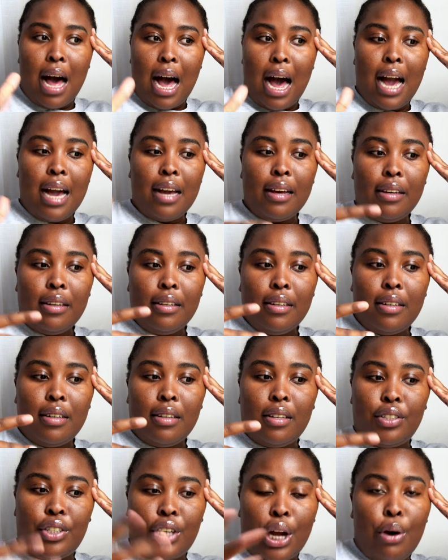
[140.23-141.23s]
I
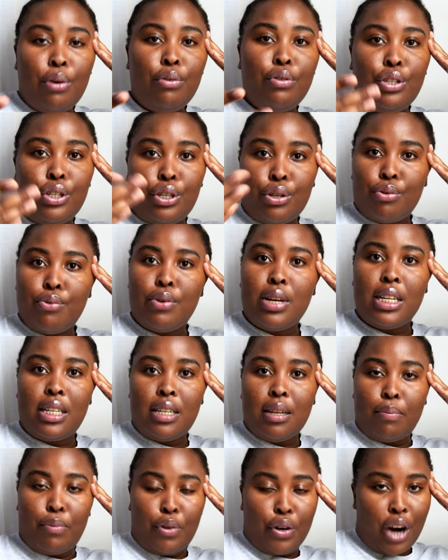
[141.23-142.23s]
don't do
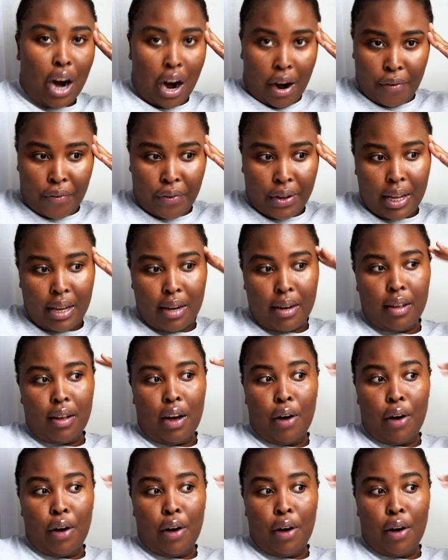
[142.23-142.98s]
it more often,